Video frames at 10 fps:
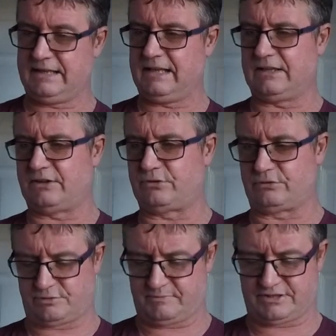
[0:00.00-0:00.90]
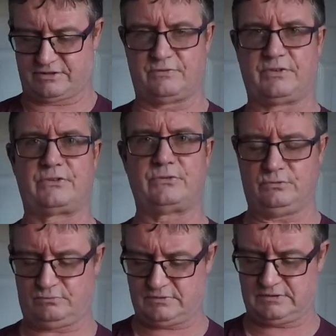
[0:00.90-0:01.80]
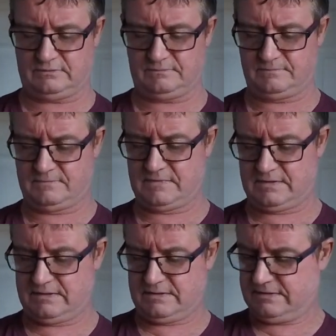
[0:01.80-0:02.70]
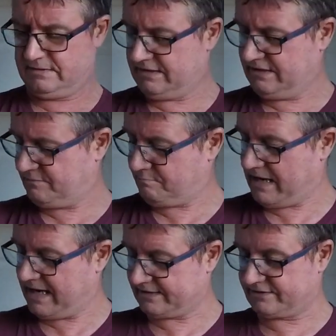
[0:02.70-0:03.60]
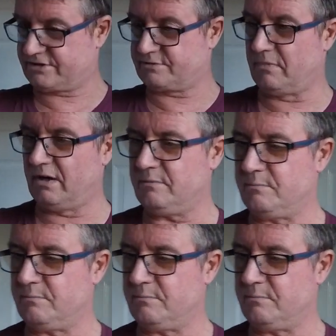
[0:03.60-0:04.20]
then I thought to myself, well, these mats might